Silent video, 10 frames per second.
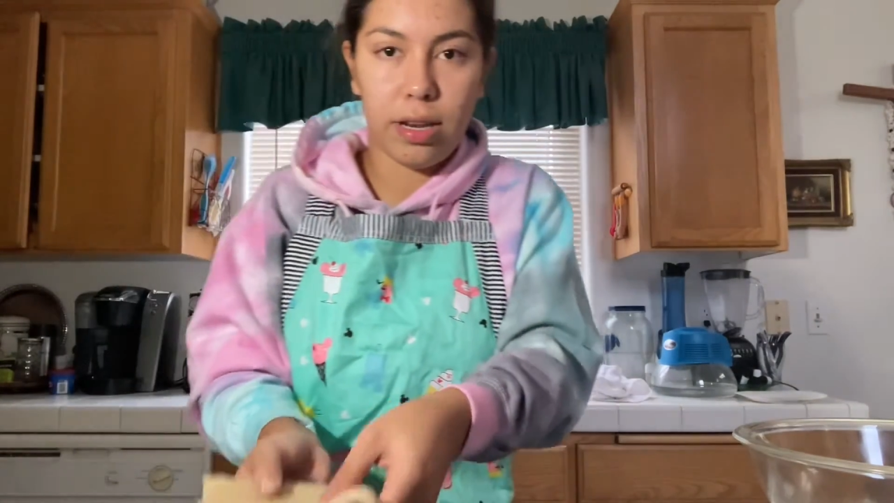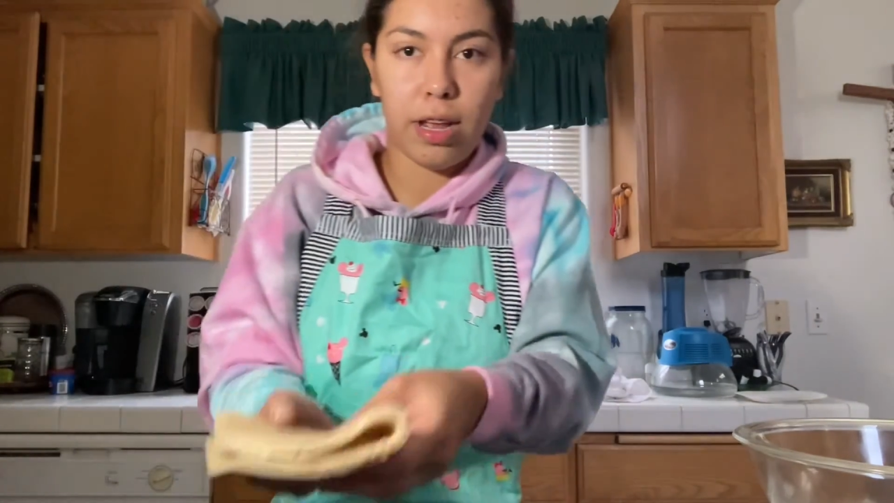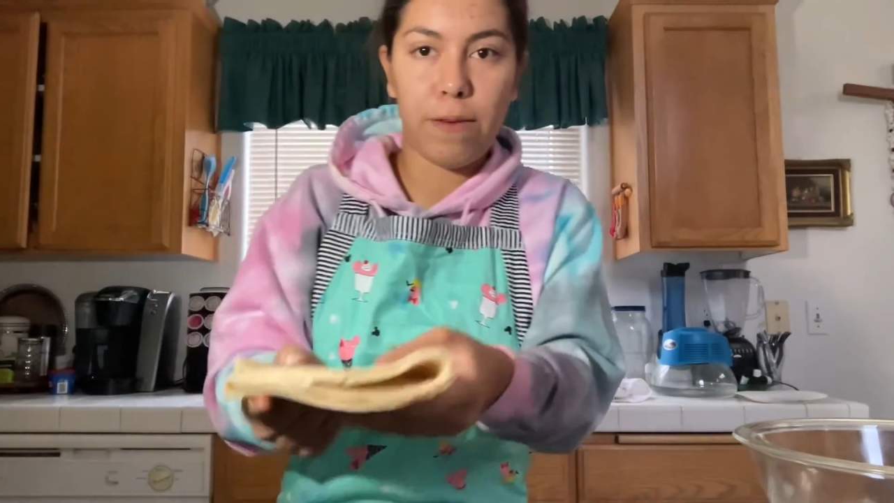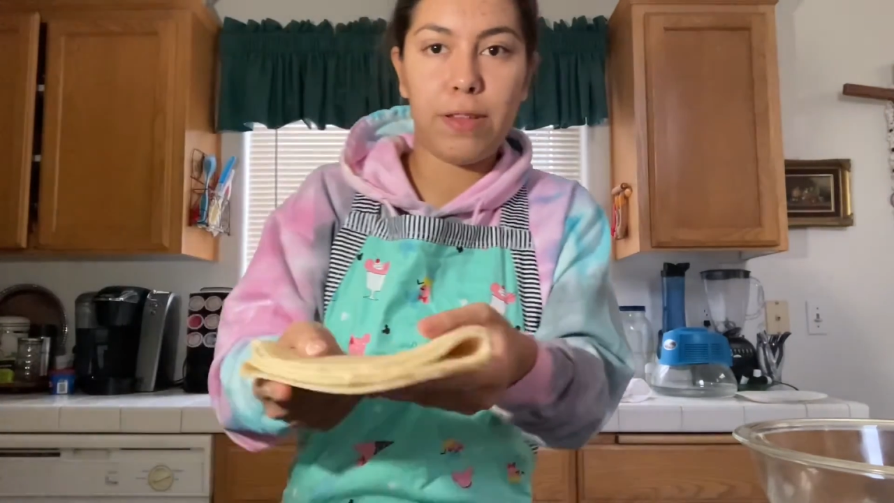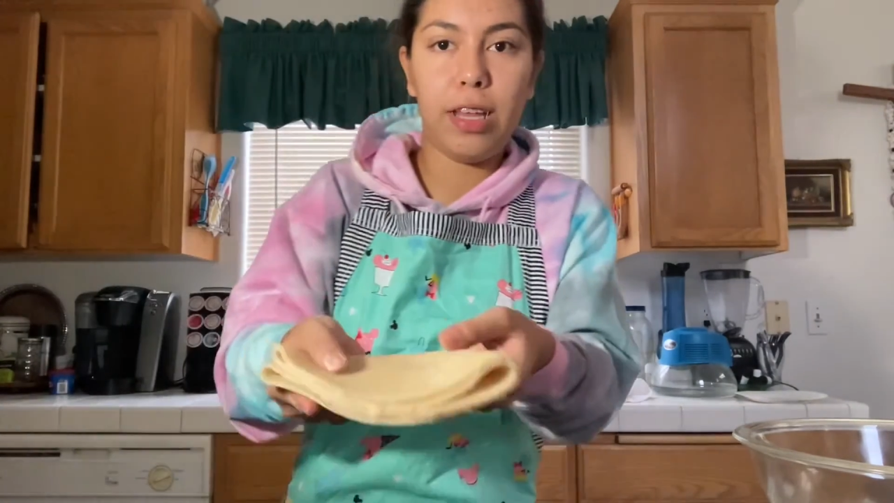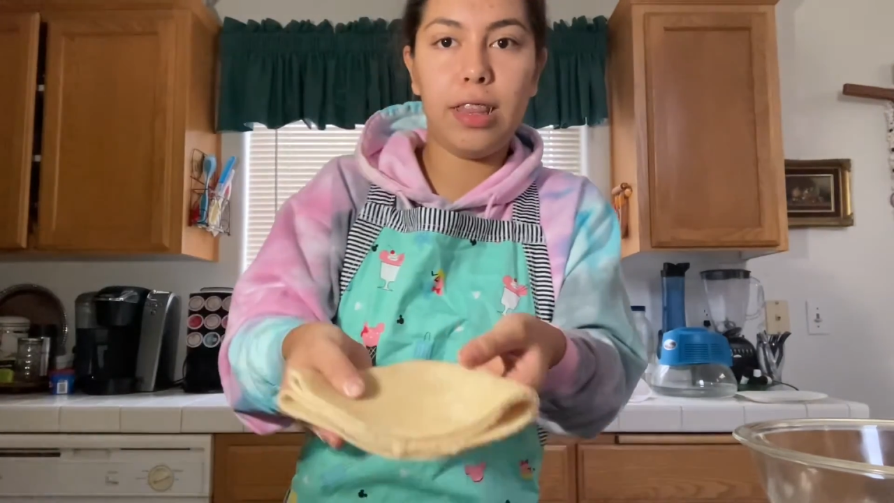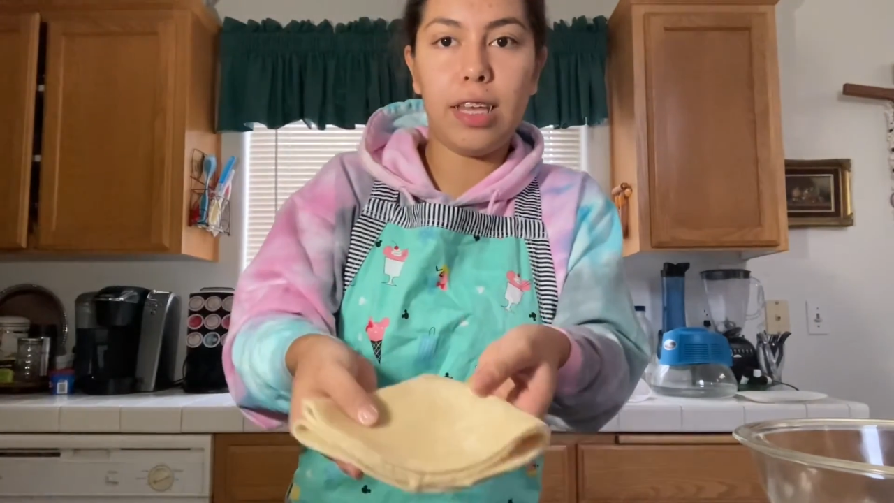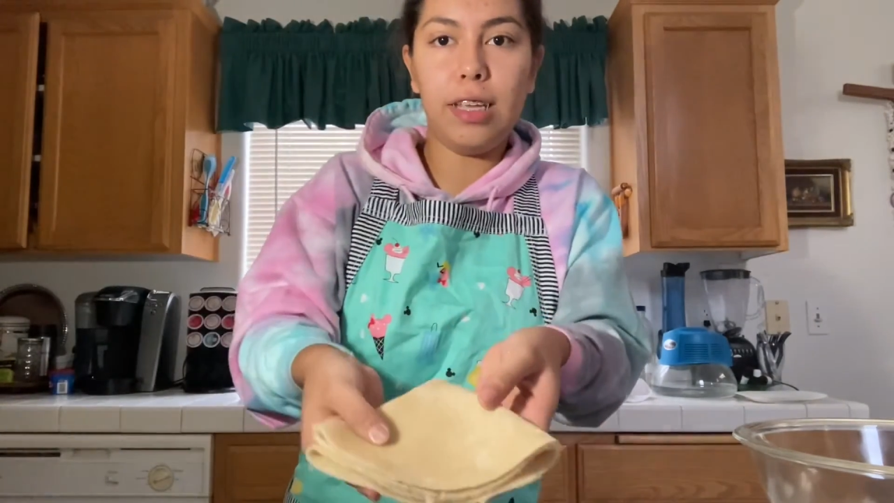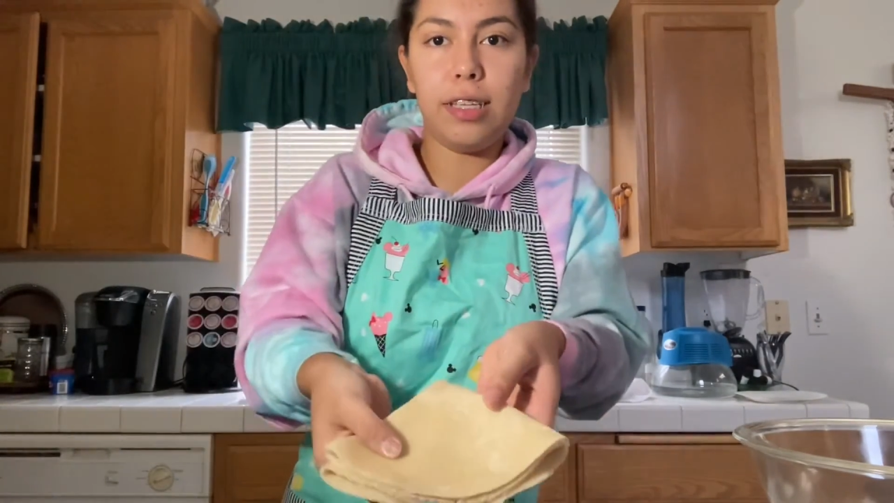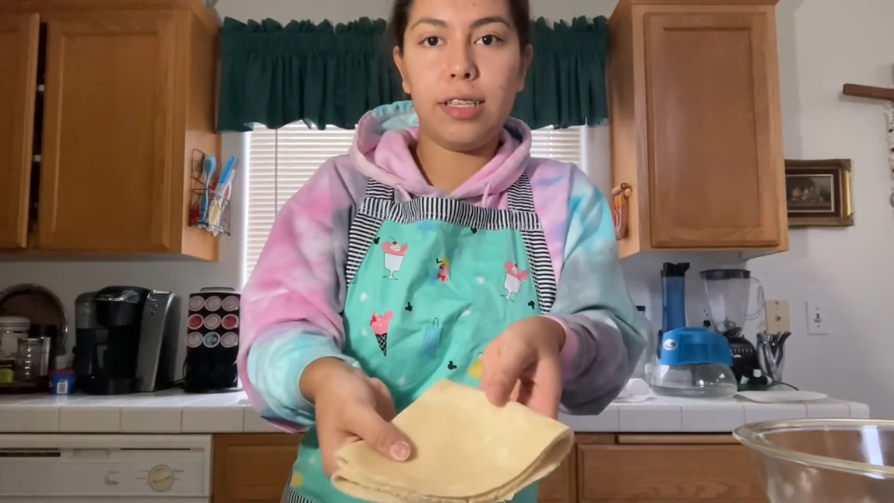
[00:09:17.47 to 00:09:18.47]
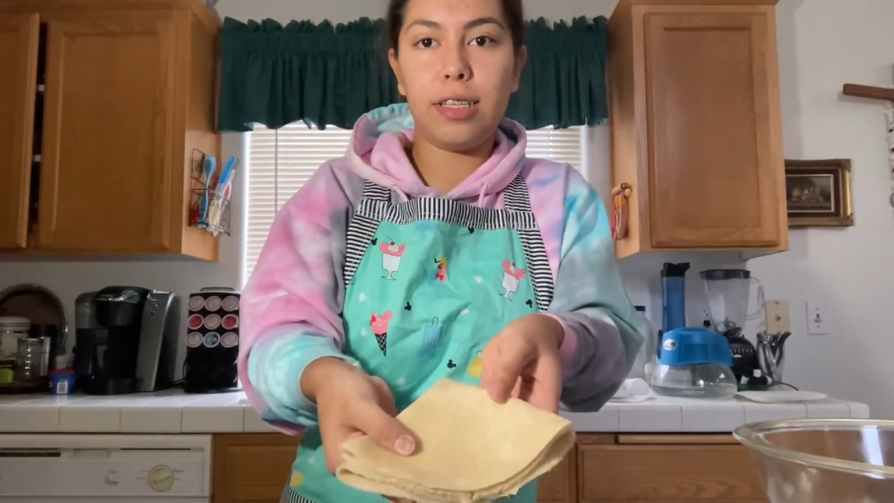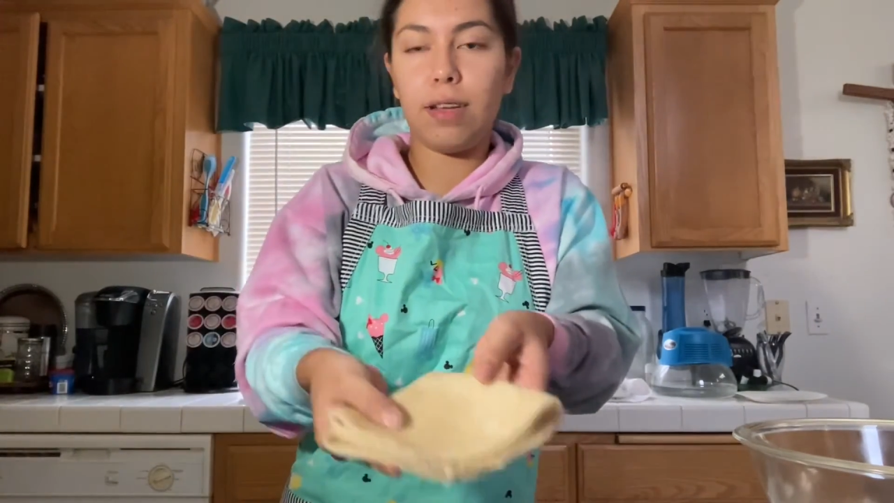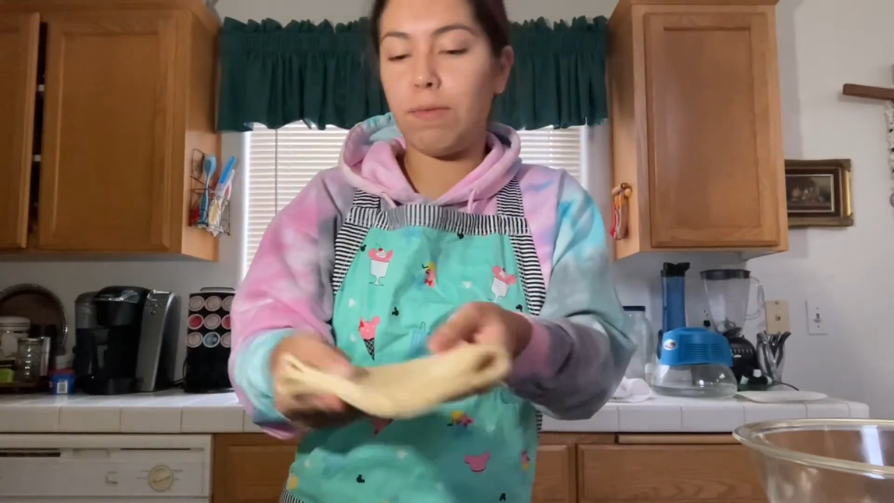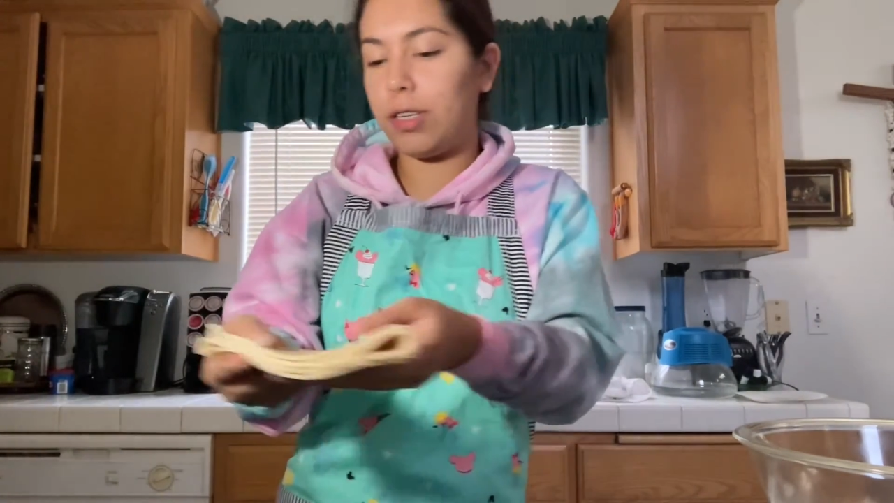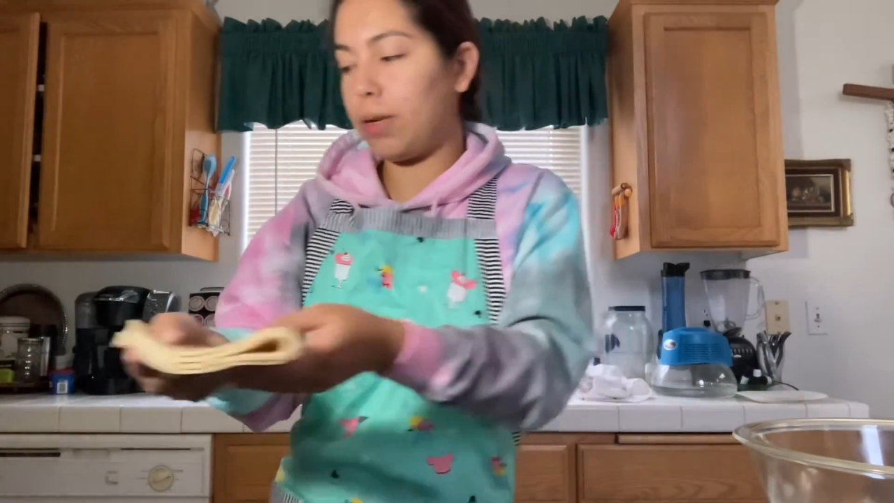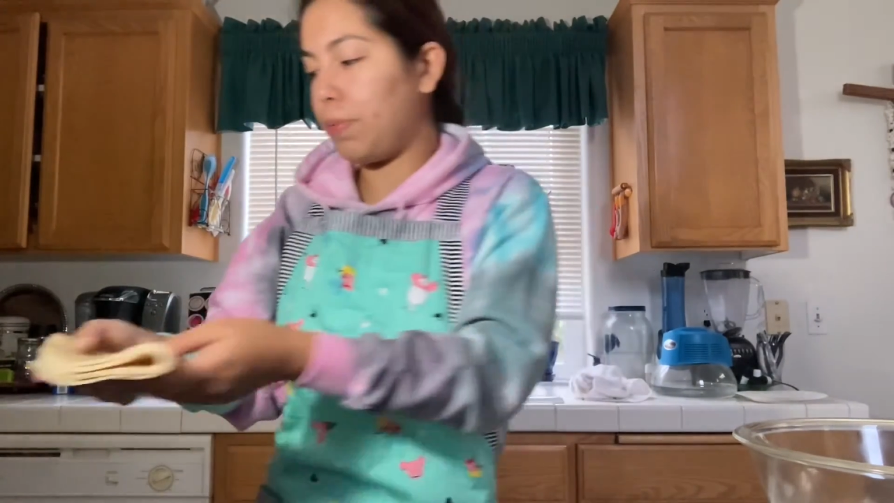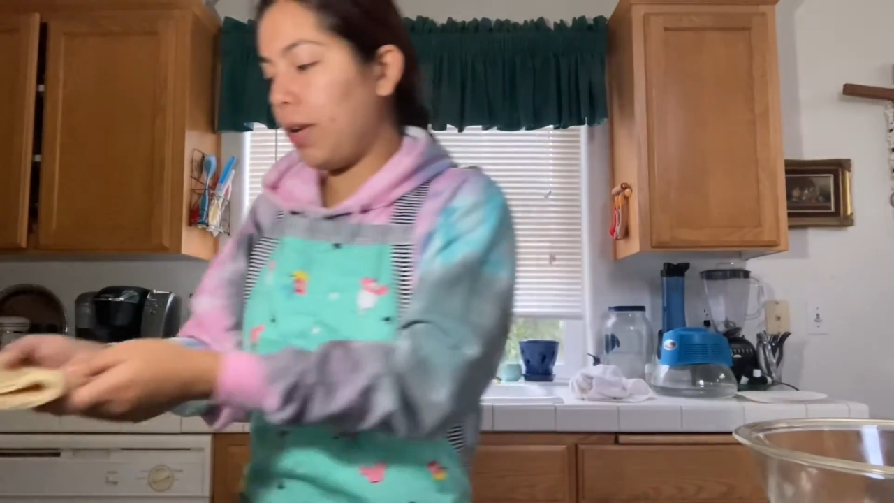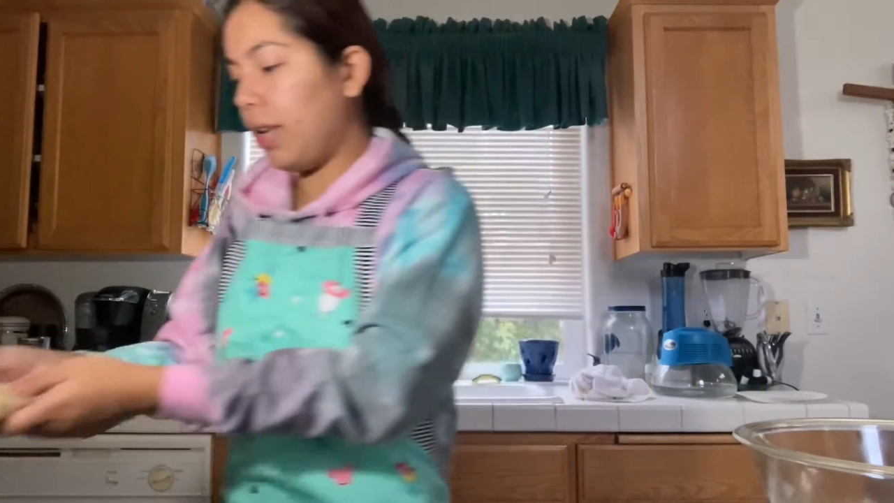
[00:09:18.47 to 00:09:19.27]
I have it like this, and we're just gonna put it in,